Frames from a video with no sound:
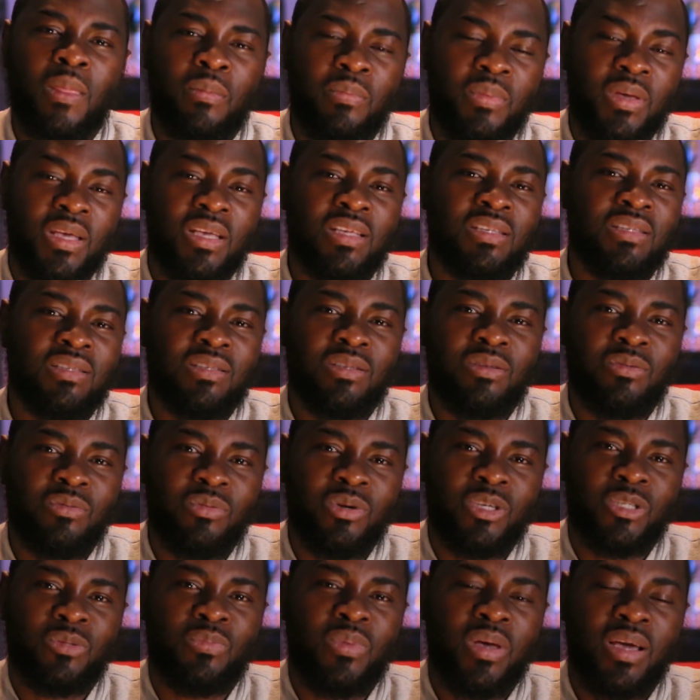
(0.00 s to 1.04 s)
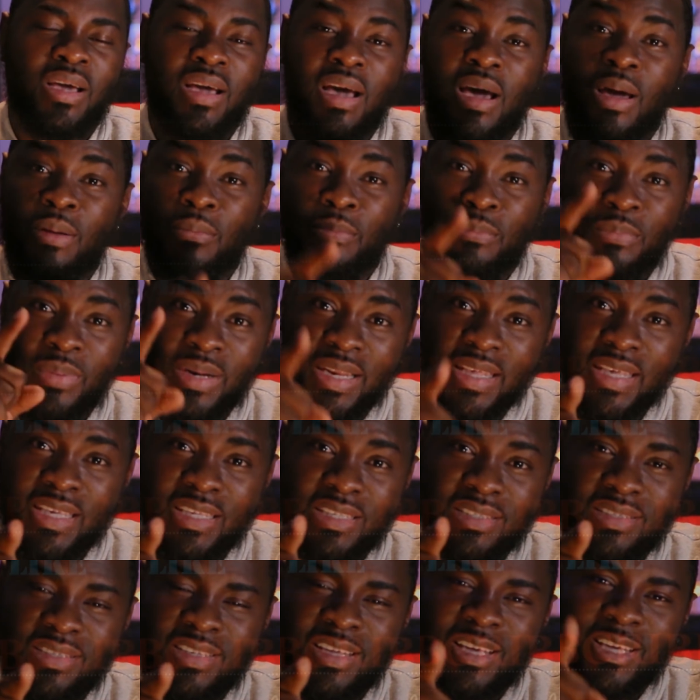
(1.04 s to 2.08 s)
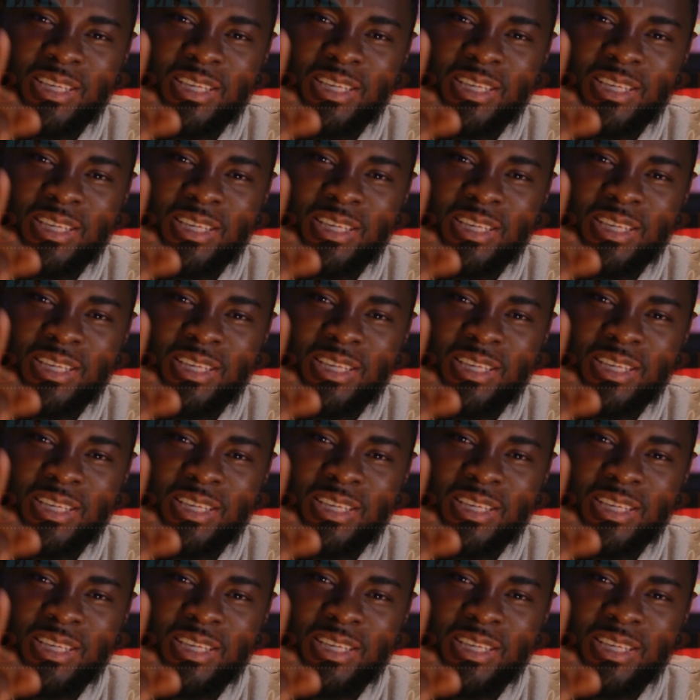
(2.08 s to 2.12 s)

Peace, respect, and please